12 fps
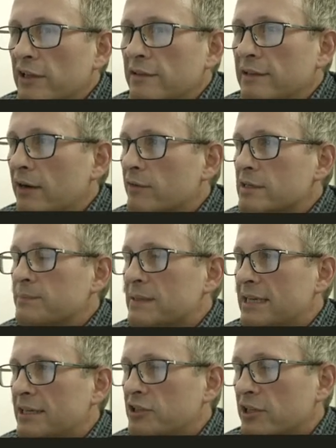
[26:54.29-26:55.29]
there is
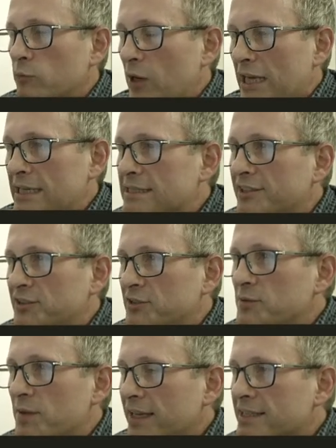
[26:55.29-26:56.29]
potential ways to
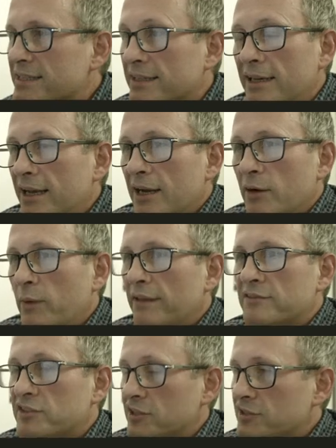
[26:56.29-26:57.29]
do this
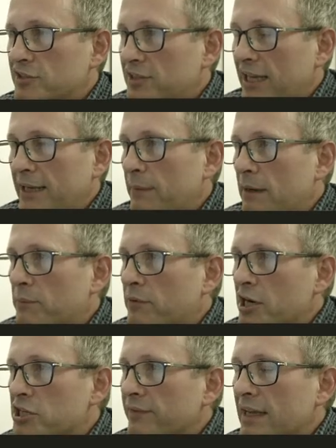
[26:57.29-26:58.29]
with just steam in a
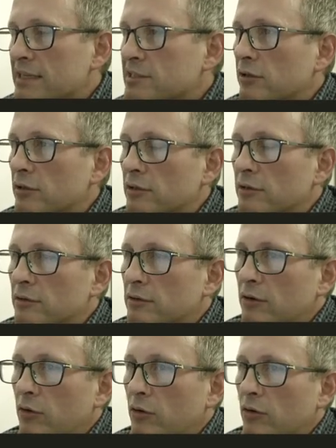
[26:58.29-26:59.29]
pressure vessel
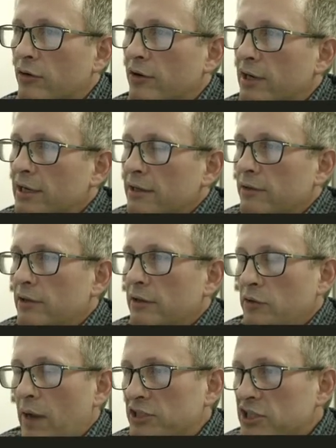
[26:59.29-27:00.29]
or, or
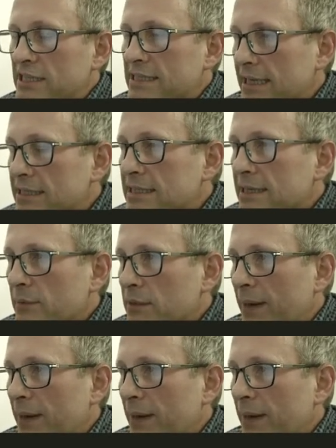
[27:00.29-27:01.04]
you actually see in some of the